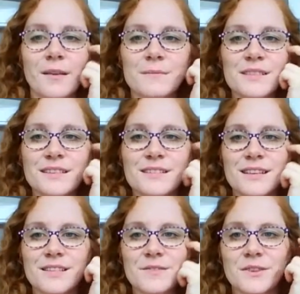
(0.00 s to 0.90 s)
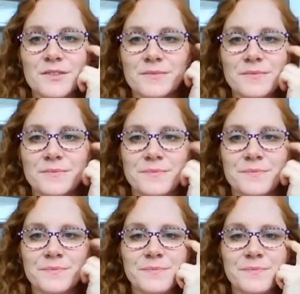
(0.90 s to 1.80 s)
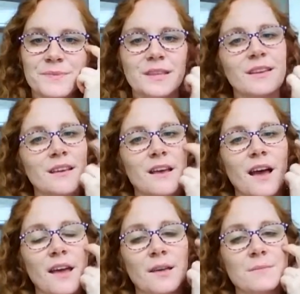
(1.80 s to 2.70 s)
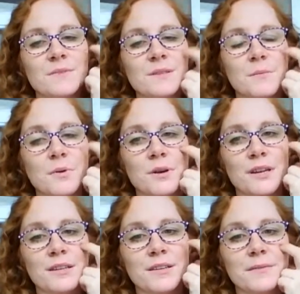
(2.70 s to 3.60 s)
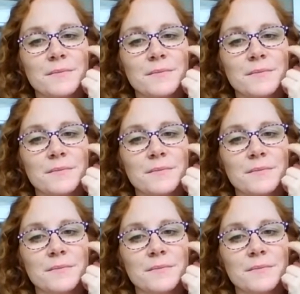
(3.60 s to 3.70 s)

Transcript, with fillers: am successful. I am supported.